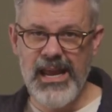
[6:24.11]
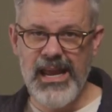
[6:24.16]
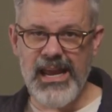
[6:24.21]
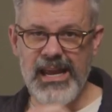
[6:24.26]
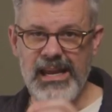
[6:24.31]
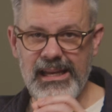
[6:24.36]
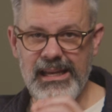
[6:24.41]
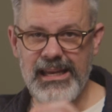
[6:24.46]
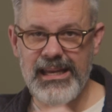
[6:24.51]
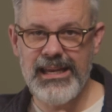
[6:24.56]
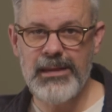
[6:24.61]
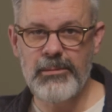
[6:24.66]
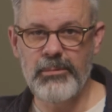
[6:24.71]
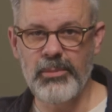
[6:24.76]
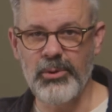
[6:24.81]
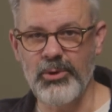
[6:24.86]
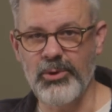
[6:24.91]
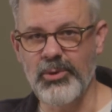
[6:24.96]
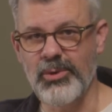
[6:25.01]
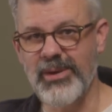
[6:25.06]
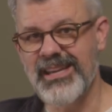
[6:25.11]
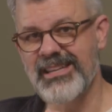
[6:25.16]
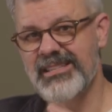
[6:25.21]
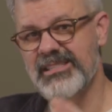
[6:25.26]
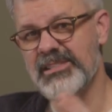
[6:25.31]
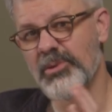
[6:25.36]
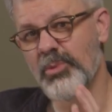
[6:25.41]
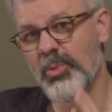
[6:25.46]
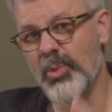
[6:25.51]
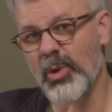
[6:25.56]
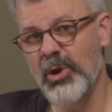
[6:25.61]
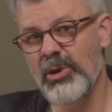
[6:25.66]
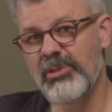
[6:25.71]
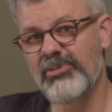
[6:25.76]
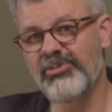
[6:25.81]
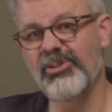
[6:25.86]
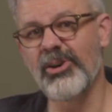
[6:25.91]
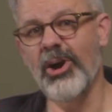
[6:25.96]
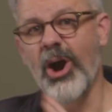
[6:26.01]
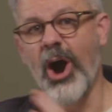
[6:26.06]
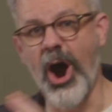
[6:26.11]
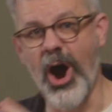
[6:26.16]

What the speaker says: in Hebrew is the word for